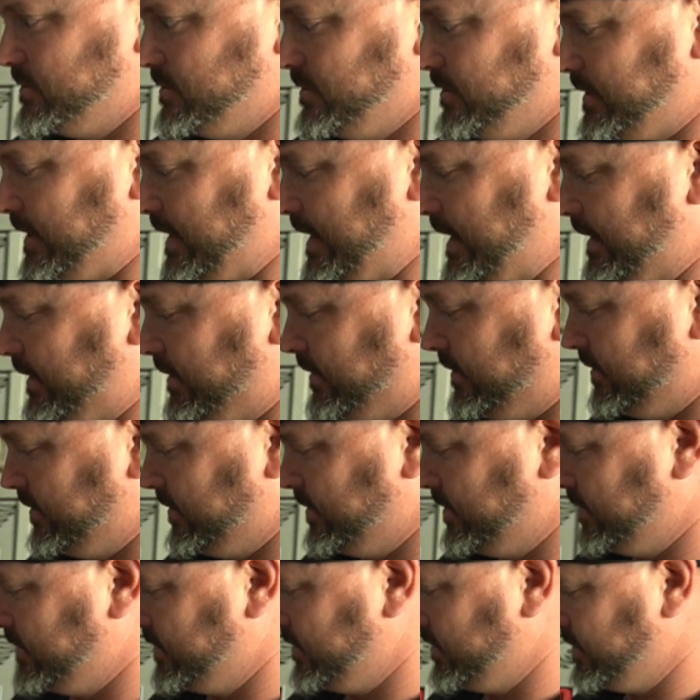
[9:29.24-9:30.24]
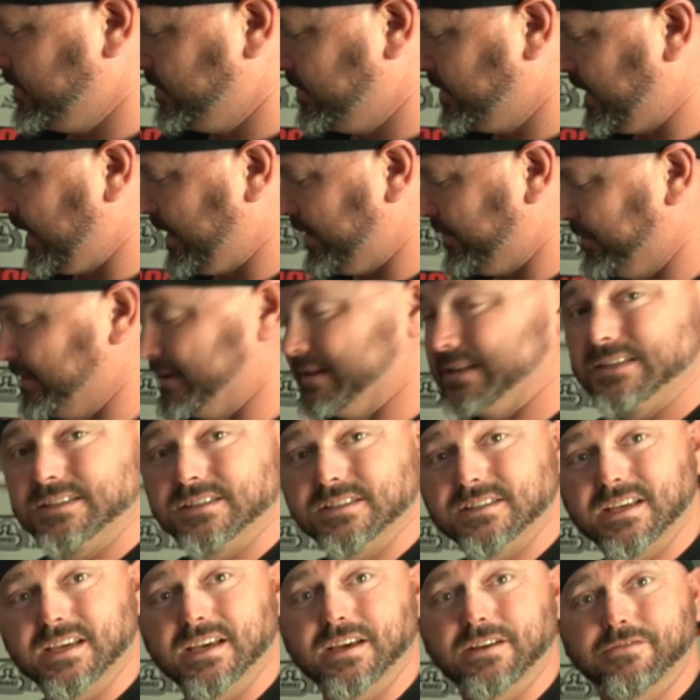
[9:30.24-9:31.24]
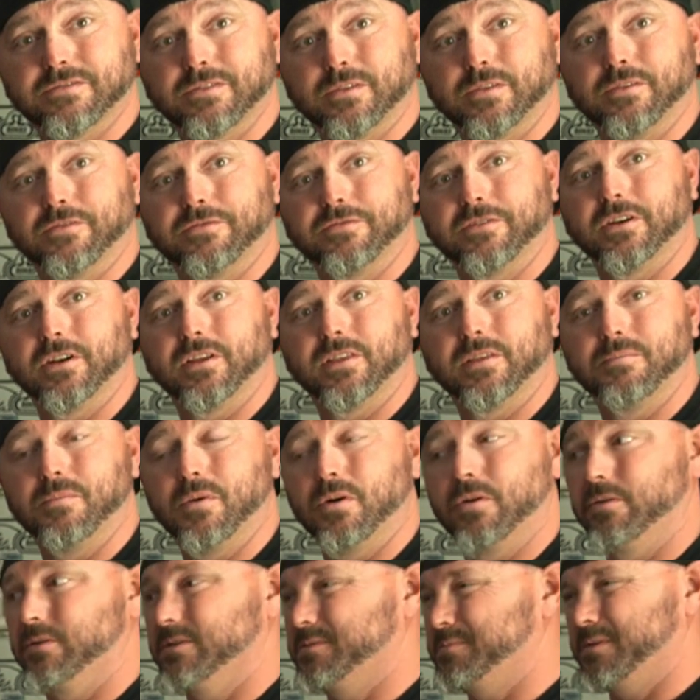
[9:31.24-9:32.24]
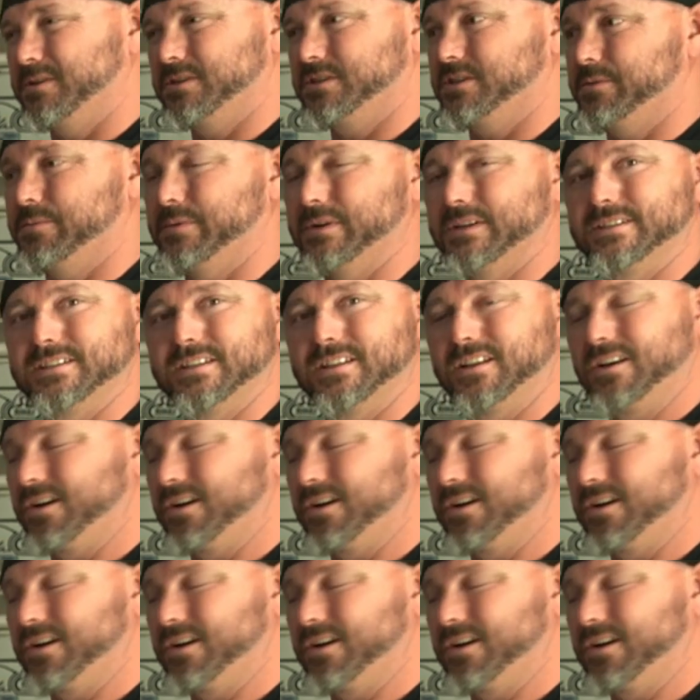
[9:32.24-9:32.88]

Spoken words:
that you can't really see it from the front of the motor, especially when it's in the